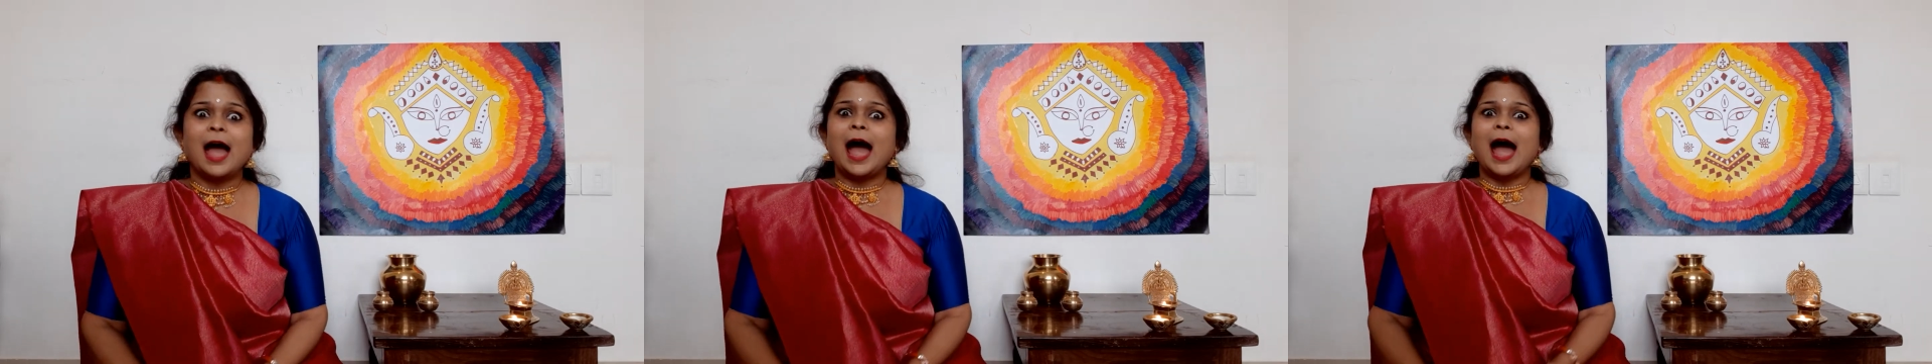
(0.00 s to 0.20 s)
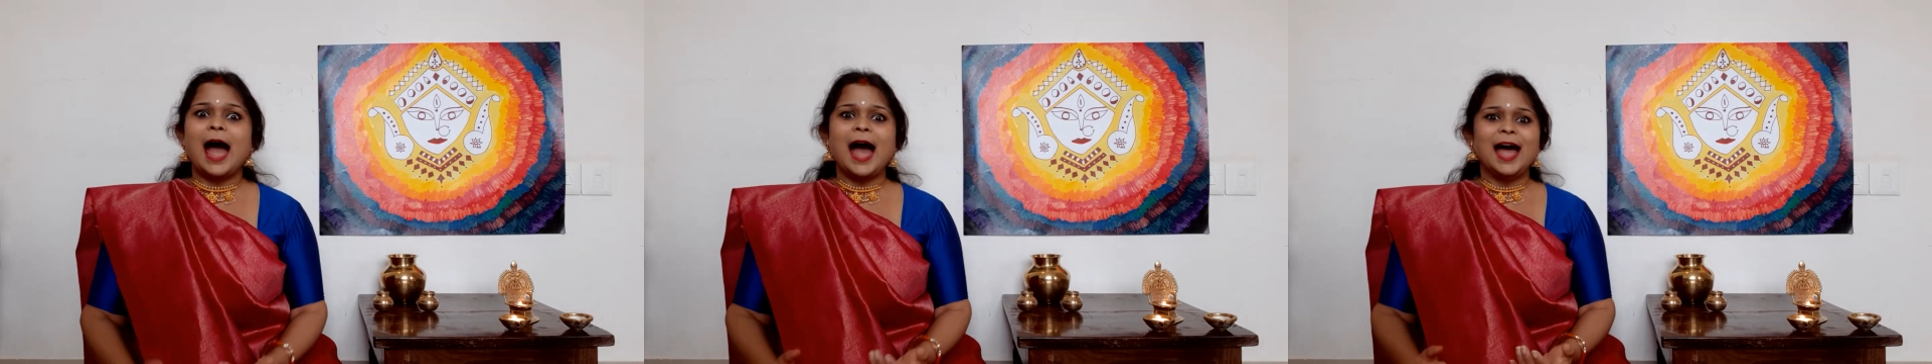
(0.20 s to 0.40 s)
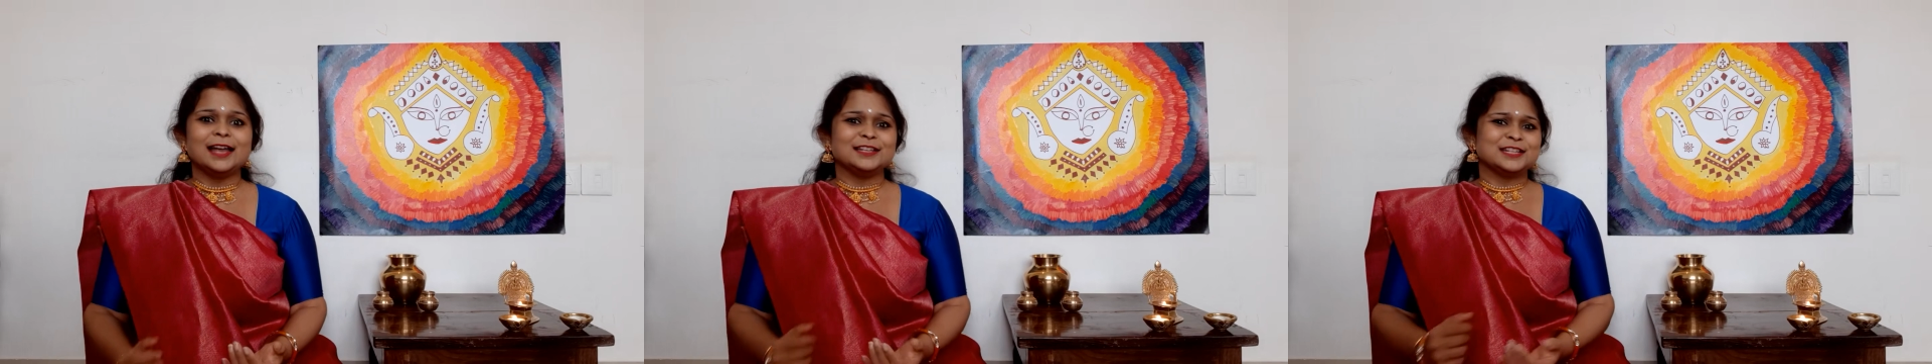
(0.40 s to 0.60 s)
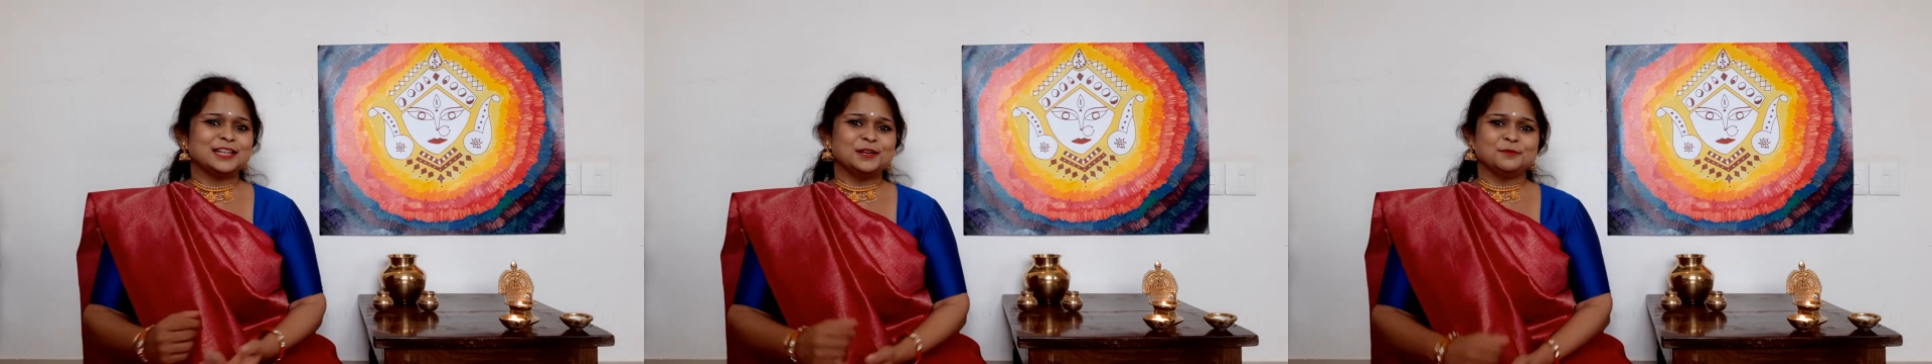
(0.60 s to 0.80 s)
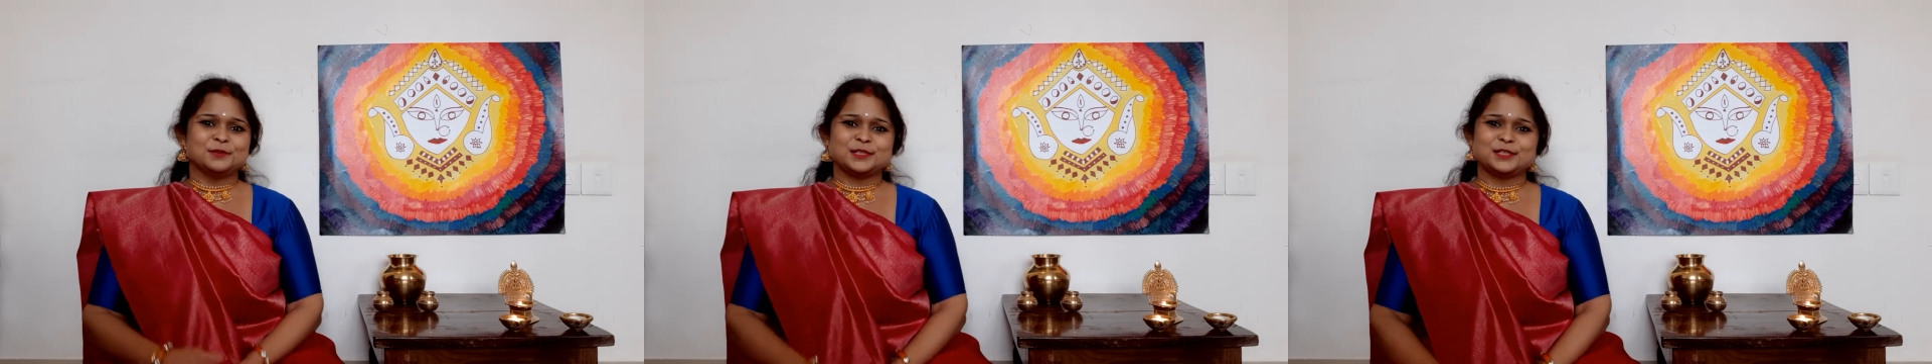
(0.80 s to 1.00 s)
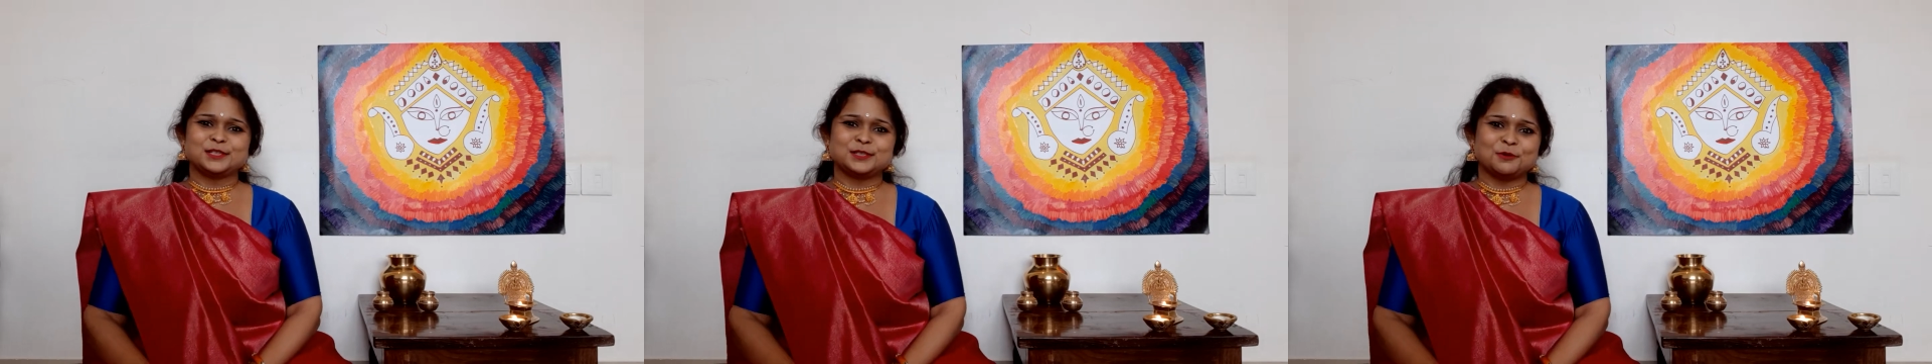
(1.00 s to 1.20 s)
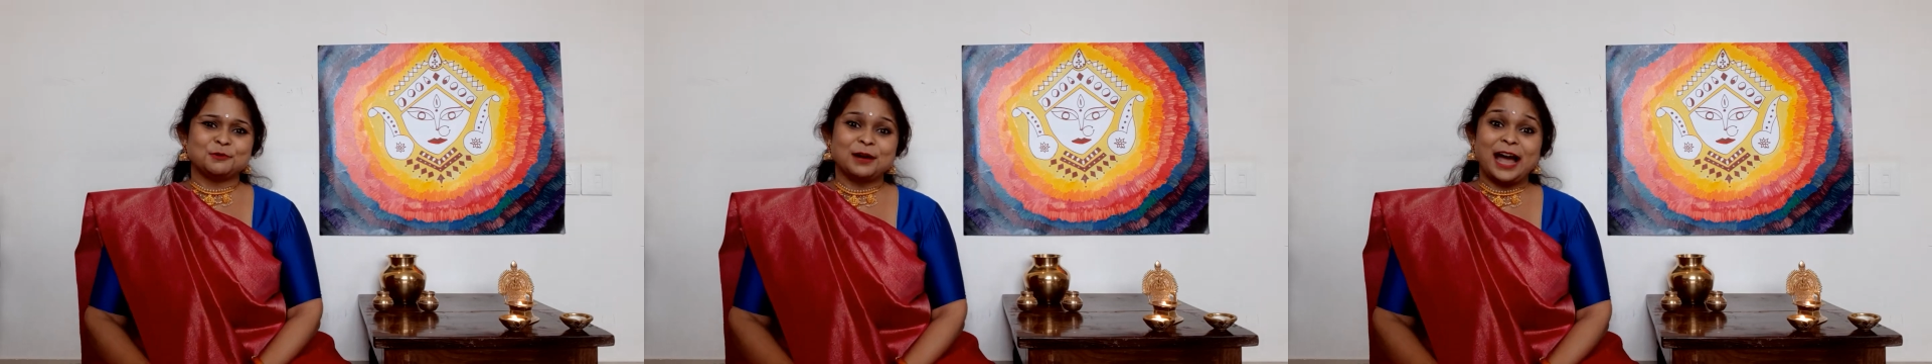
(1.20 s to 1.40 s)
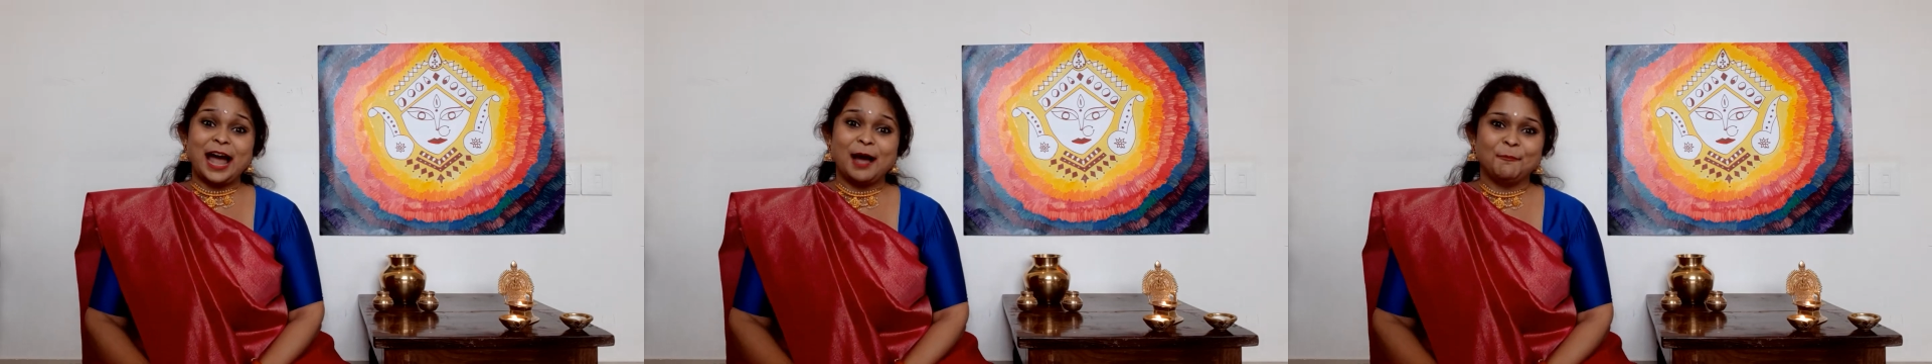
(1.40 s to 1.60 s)
And he was so
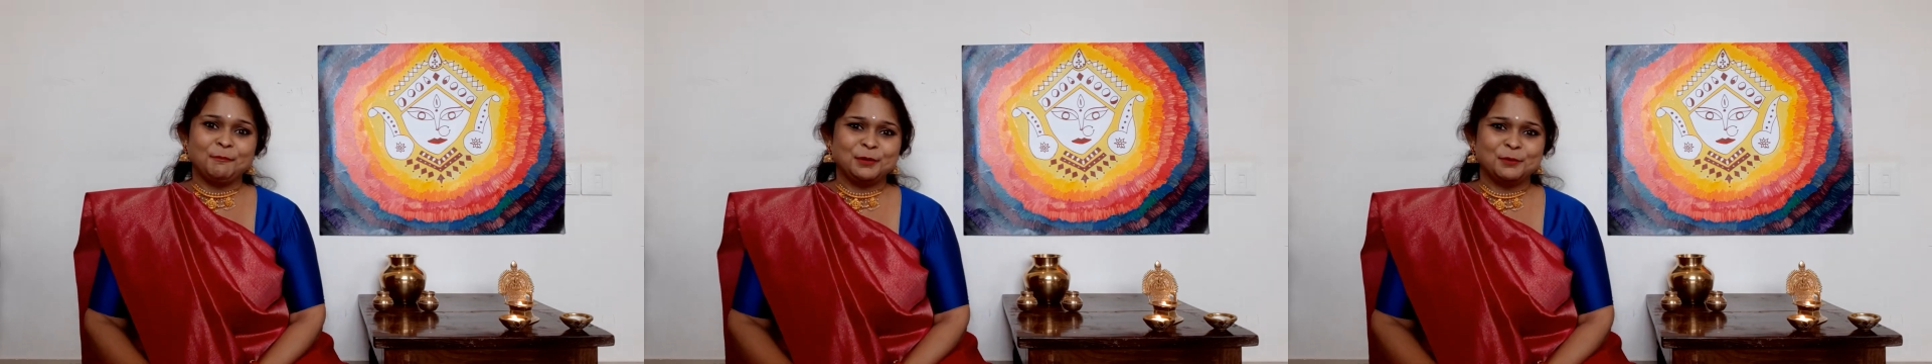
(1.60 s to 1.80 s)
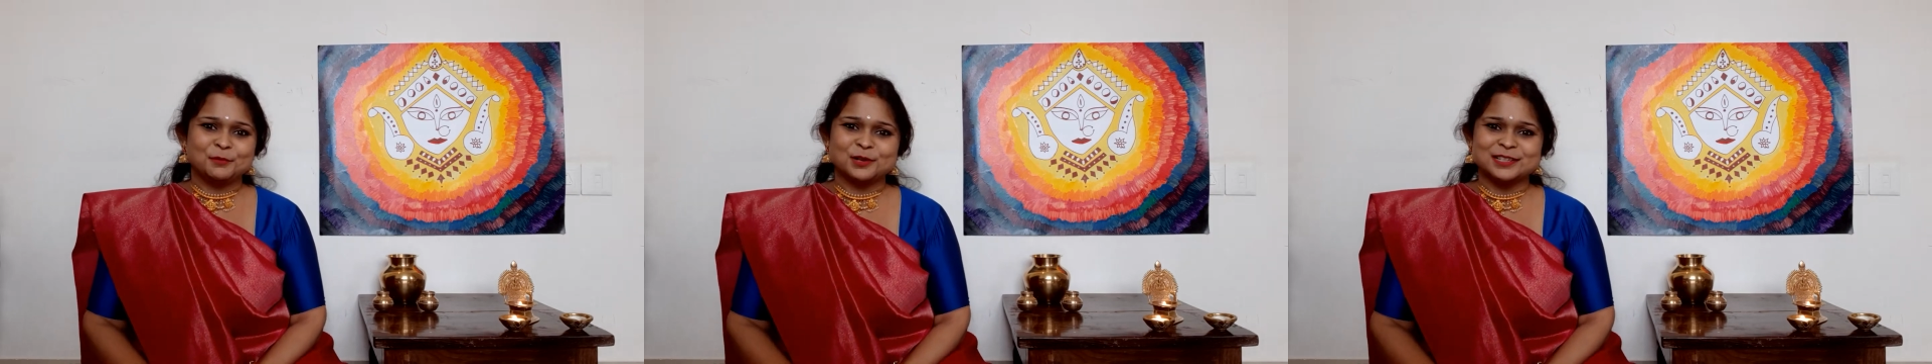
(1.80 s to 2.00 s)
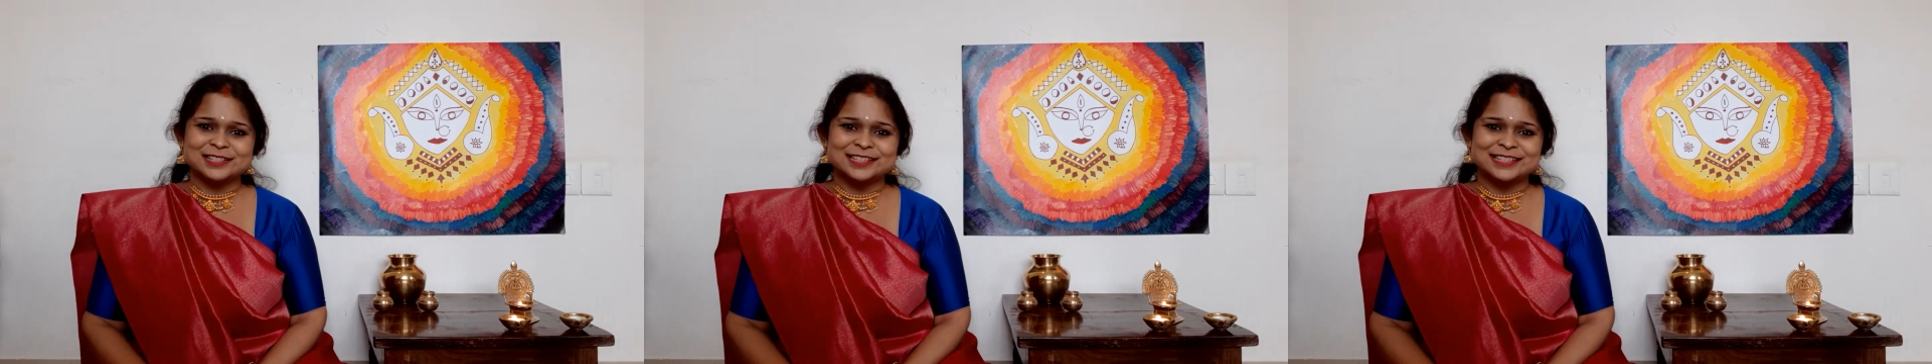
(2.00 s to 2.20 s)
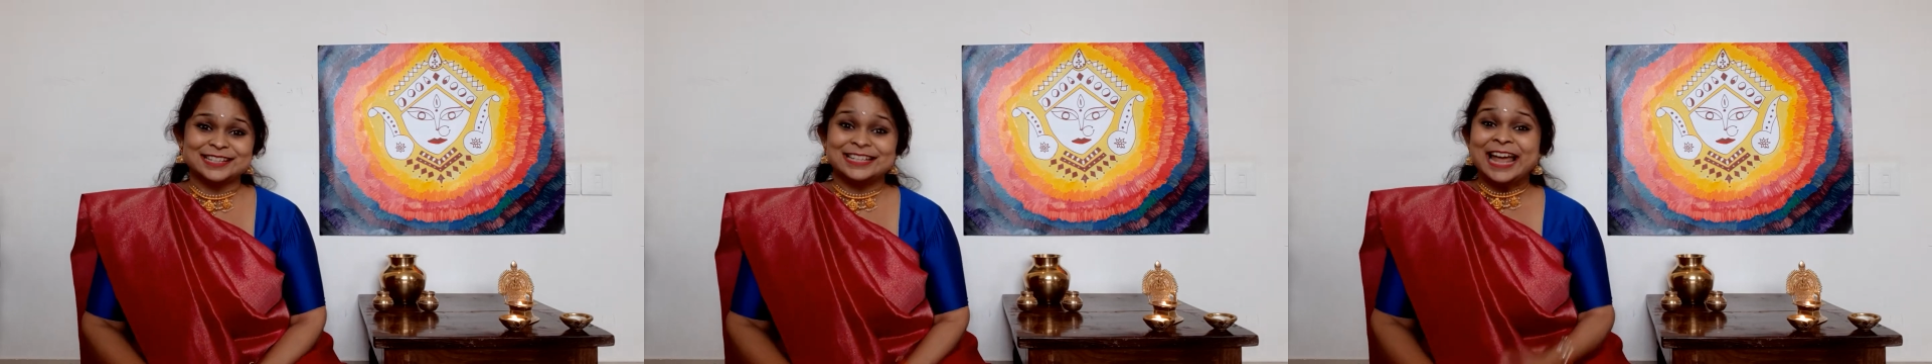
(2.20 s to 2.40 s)
happy, wasn't it?